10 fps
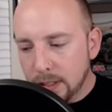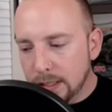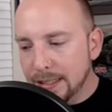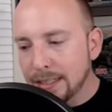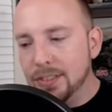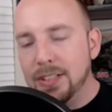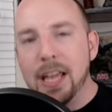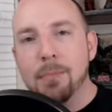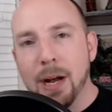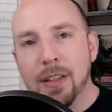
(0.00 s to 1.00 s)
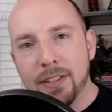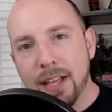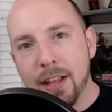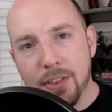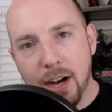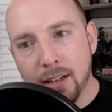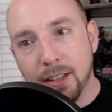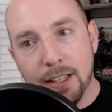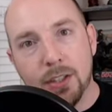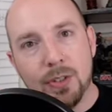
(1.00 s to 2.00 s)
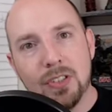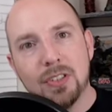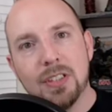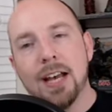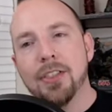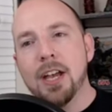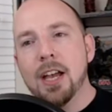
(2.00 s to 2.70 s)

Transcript: and I stand by the death. I like Chris's death.